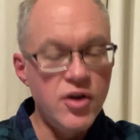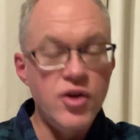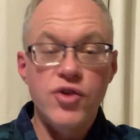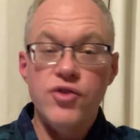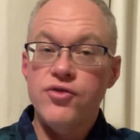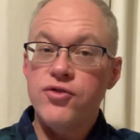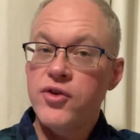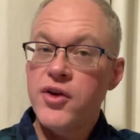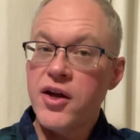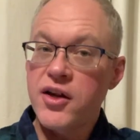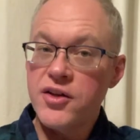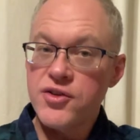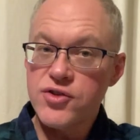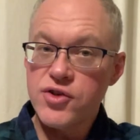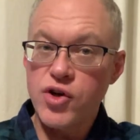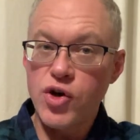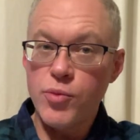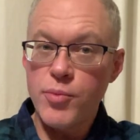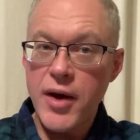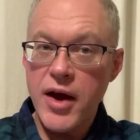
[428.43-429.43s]
So now let's
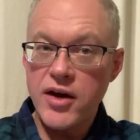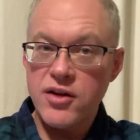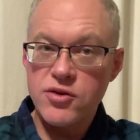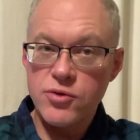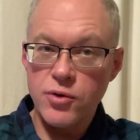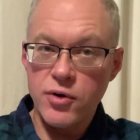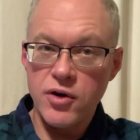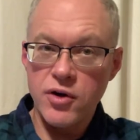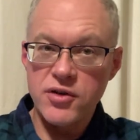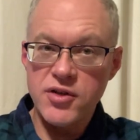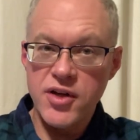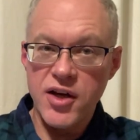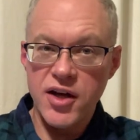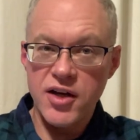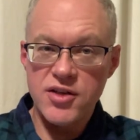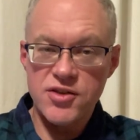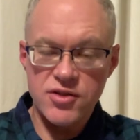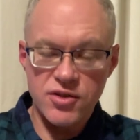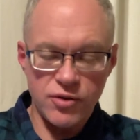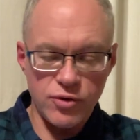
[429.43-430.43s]
go back to our
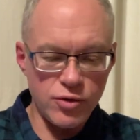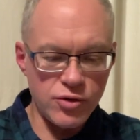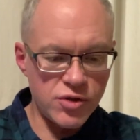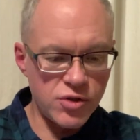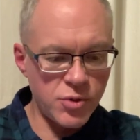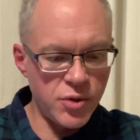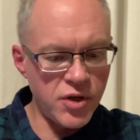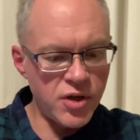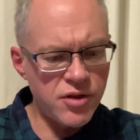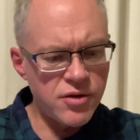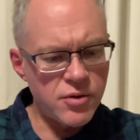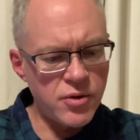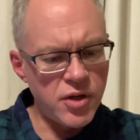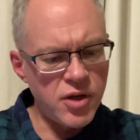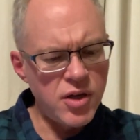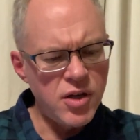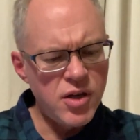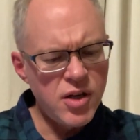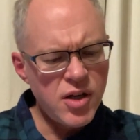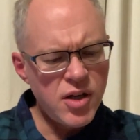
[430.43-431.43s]
text, Luke
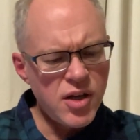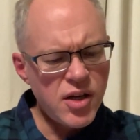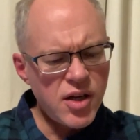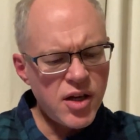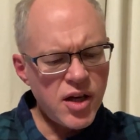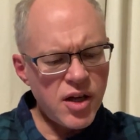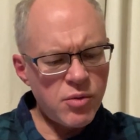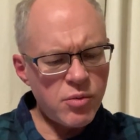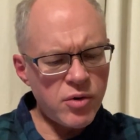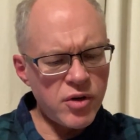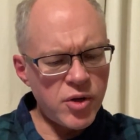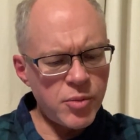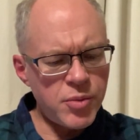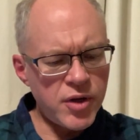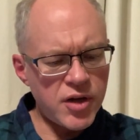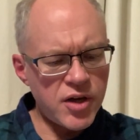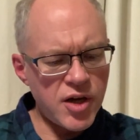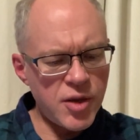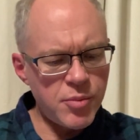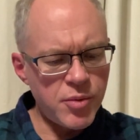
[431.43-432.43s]
23, and we're going to
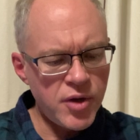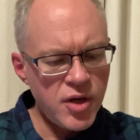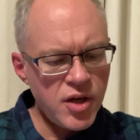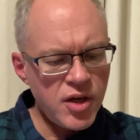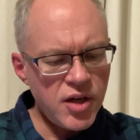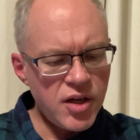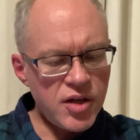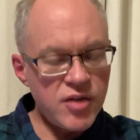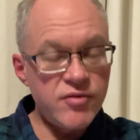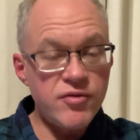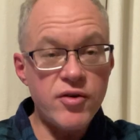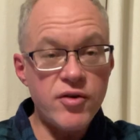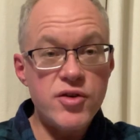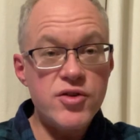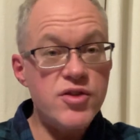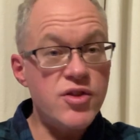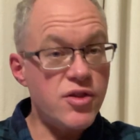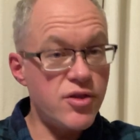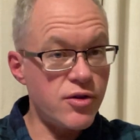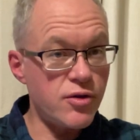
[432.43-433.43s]
pick up in
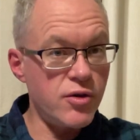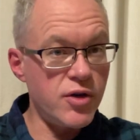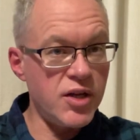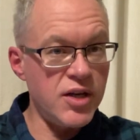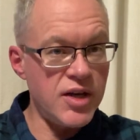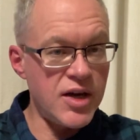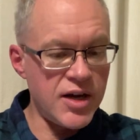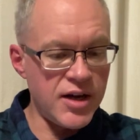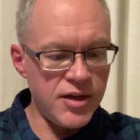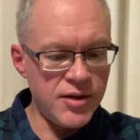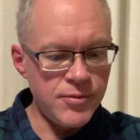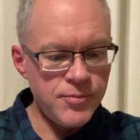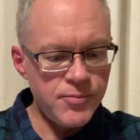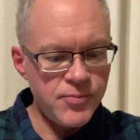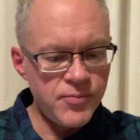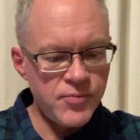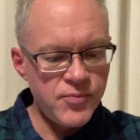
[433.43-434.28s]
verse 39.